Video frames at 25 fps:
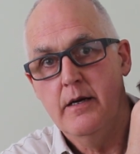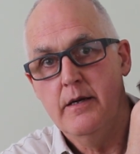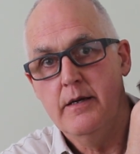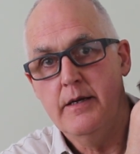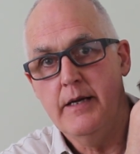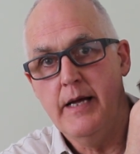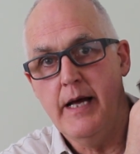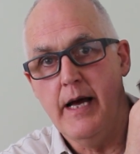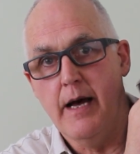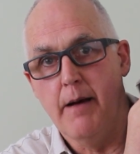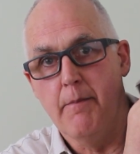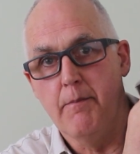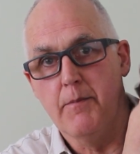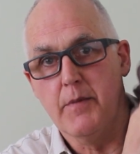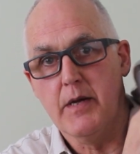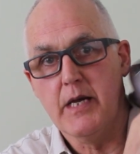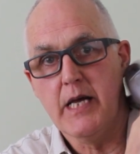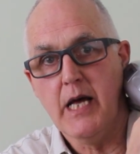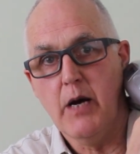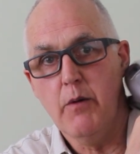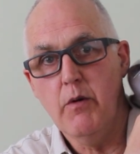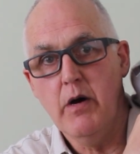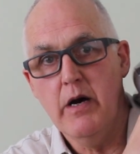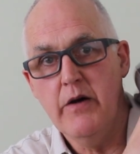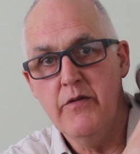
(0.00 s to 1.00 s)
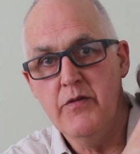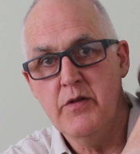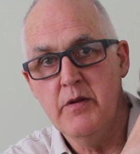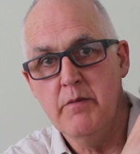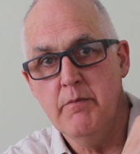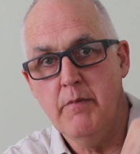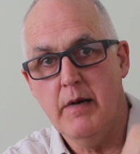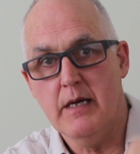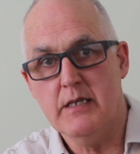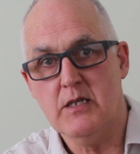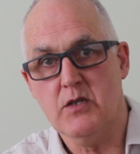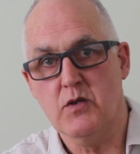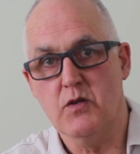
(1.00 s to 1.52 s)
Now go over the
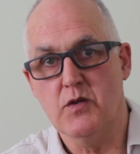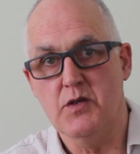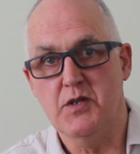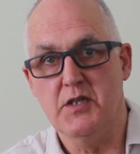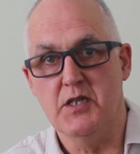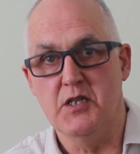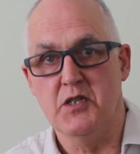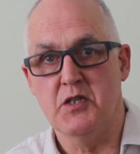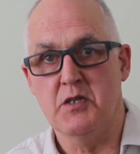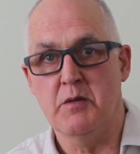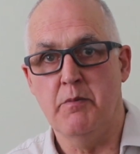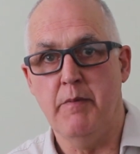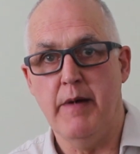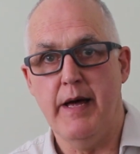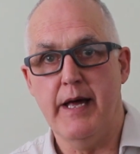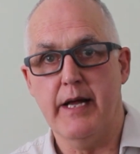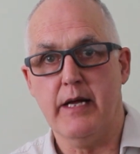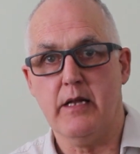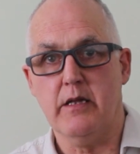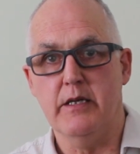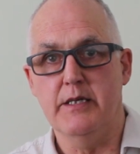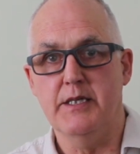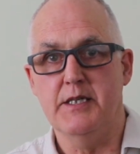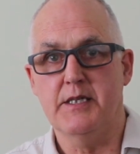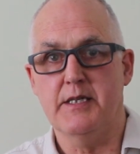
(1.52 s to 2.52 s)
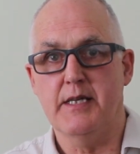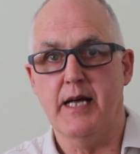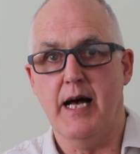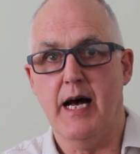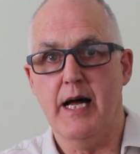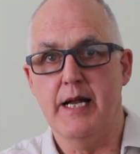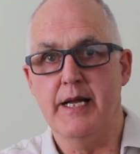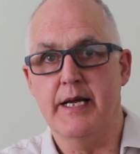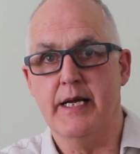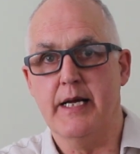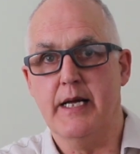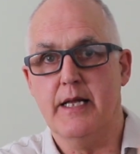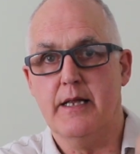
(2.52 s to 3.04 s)
muscles systematically,
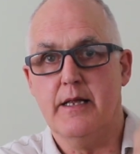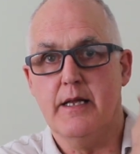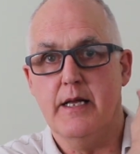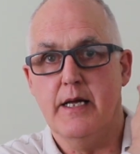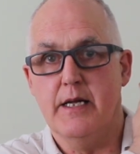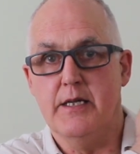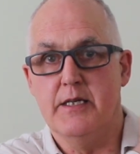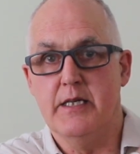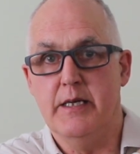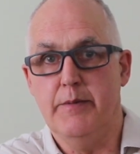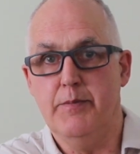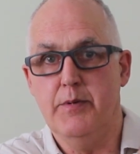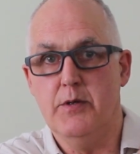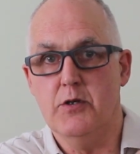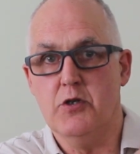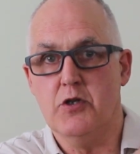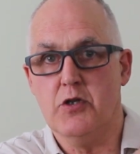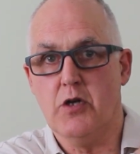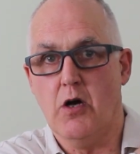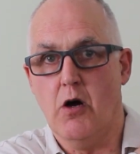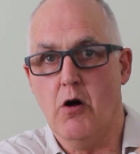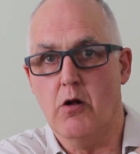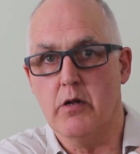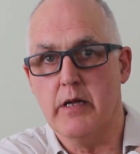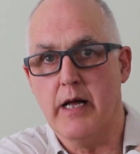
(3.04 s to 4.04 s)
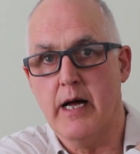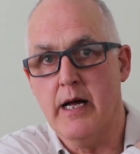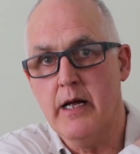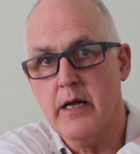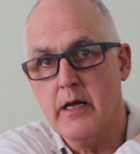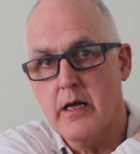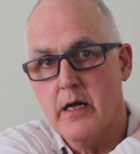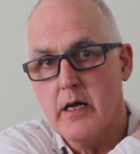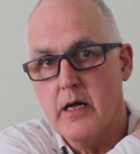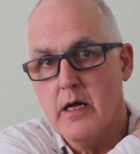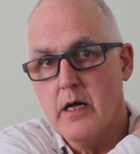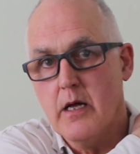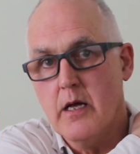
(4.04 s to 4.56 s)
starting at the tip of the shoulder
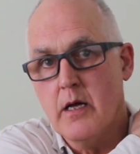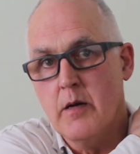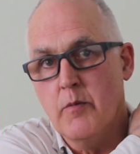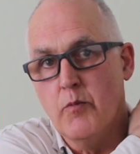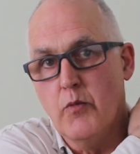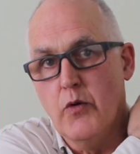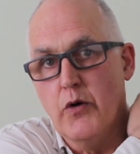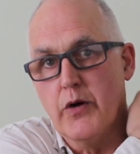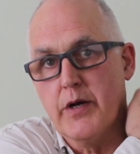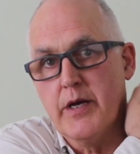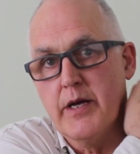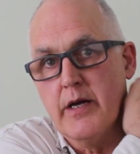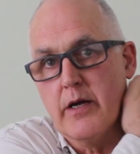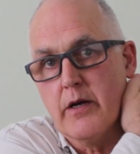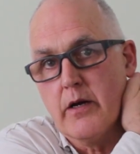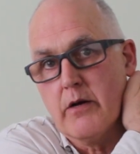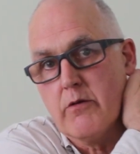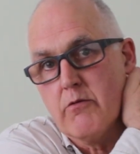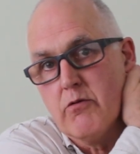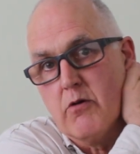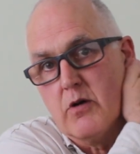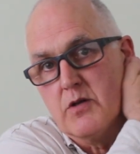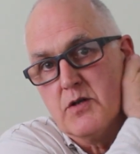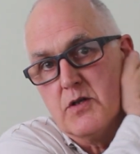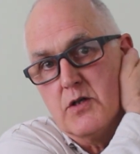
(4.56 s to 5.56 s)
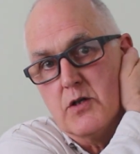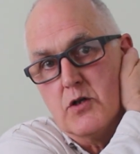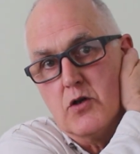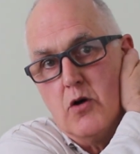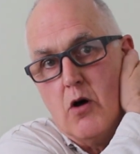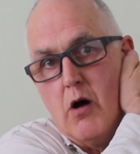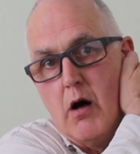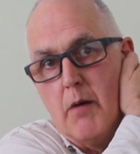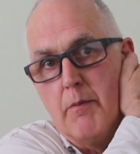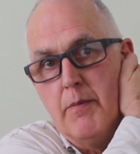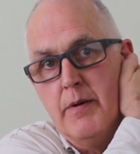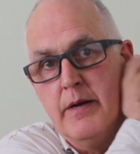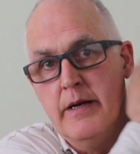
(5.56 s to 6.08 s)
and working across the
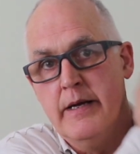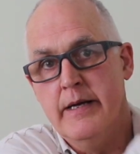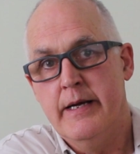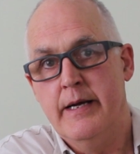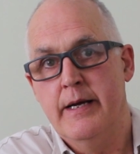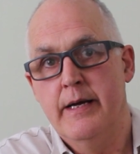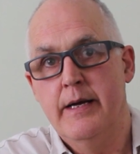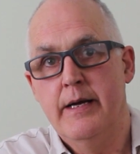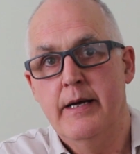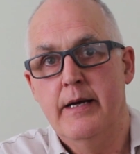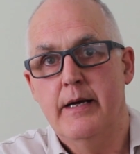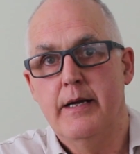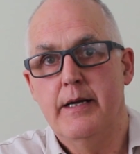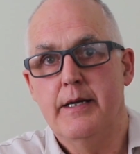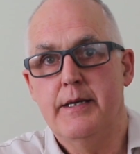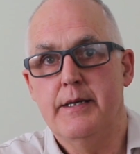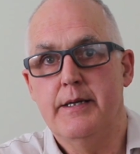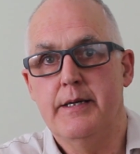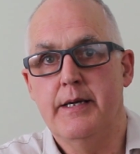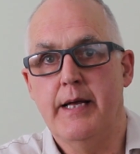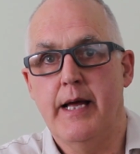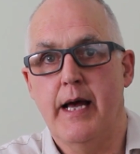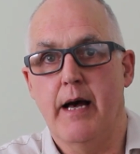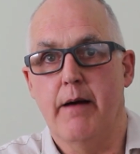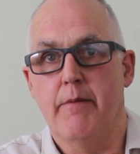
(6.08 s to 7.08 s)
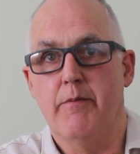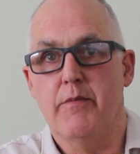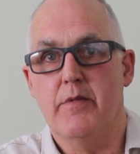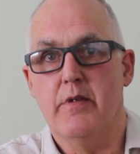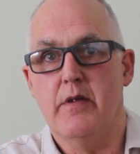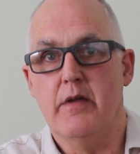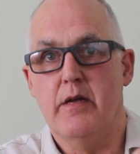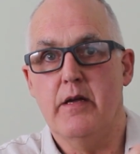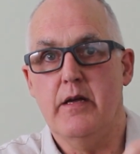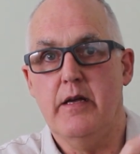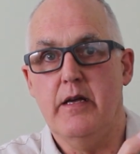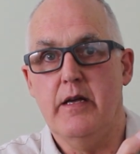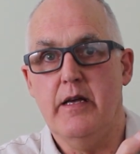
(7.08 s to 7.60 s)
top. Now
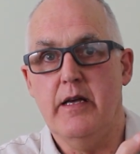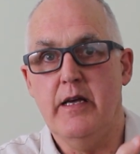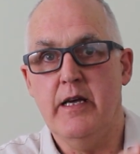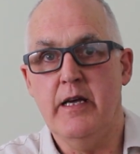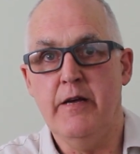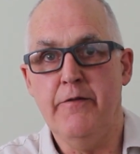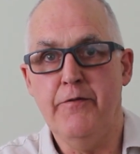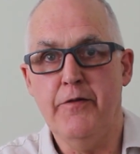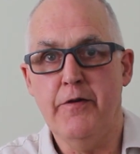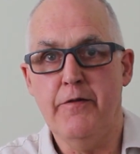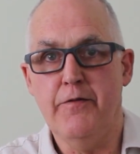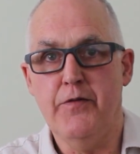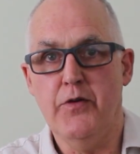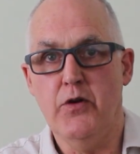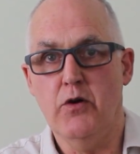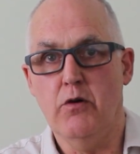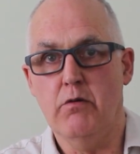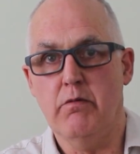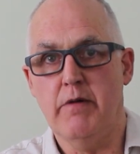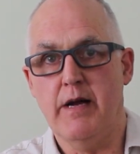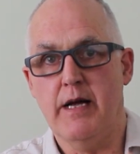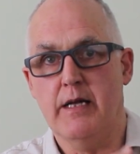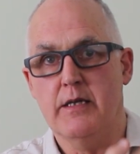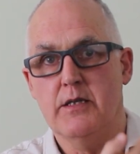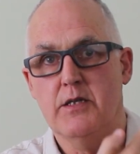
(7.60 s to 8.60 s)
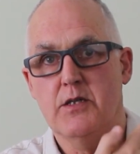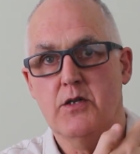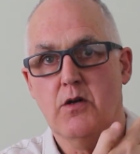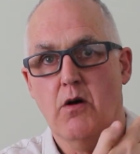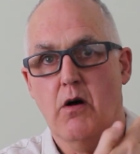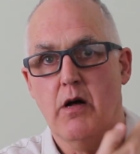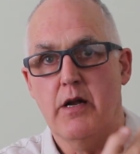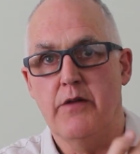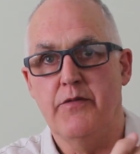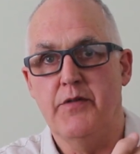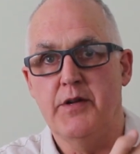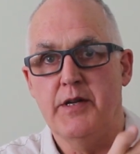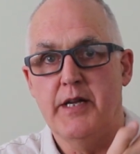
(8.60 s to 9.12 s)
if you feel around the
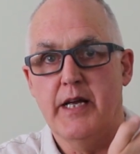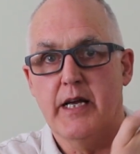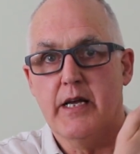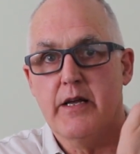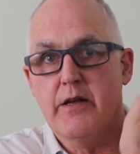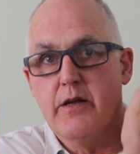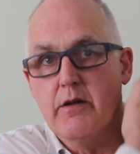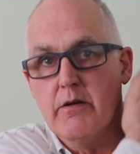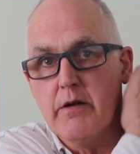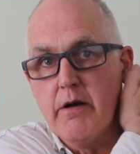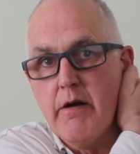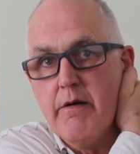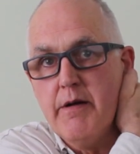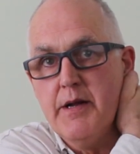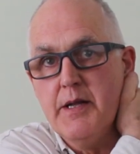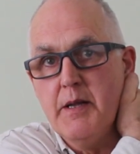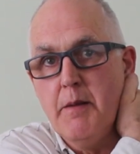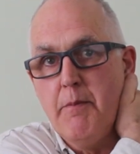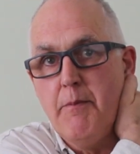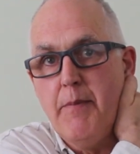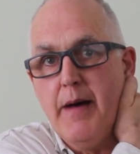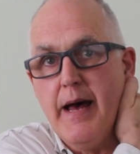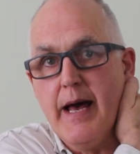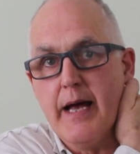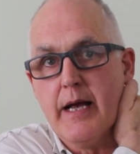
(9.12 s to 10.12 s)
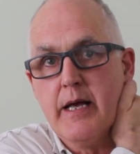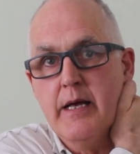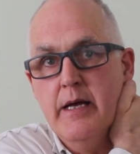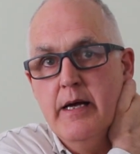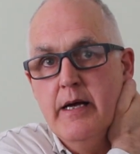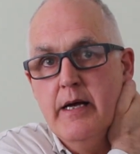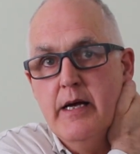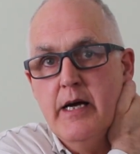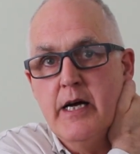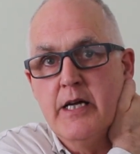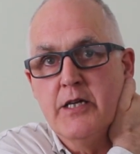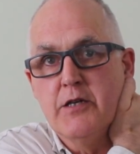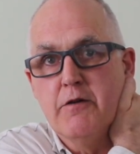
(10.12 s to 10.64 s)
side of your neck, you'll go around the back
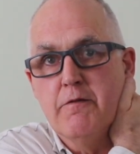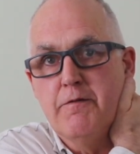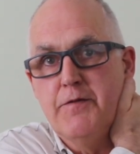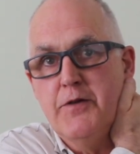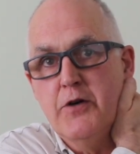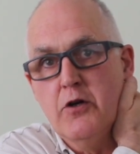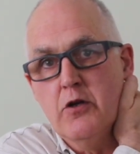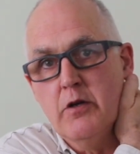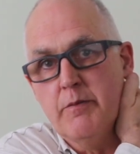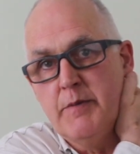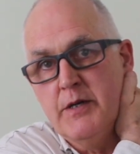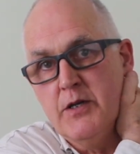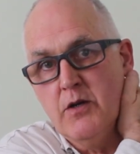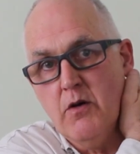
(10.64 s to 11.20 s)
and you'll feel it'll be a